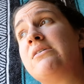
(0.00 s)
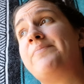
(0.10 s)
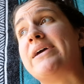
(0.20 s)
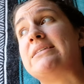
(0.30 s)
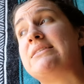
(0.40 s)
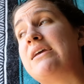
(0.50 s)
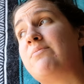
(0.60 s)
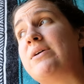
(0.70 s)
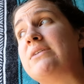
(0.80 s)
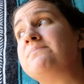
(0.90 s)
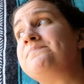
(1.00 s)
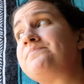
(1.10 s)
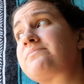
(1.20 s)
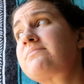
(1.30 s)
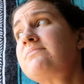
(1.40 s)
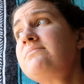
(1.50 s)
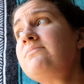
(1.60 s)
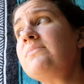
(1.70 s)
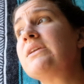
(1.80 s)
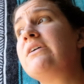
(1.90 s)
My salmon,
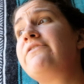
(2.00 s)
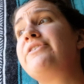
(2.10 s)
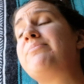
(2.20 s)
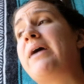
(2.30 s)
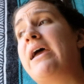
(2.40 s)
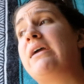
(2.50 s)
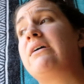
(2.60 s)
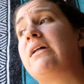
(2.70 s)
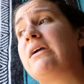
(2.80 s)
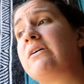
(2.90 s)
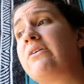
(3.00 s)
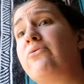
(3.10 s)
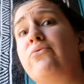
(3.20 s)
if you're buying like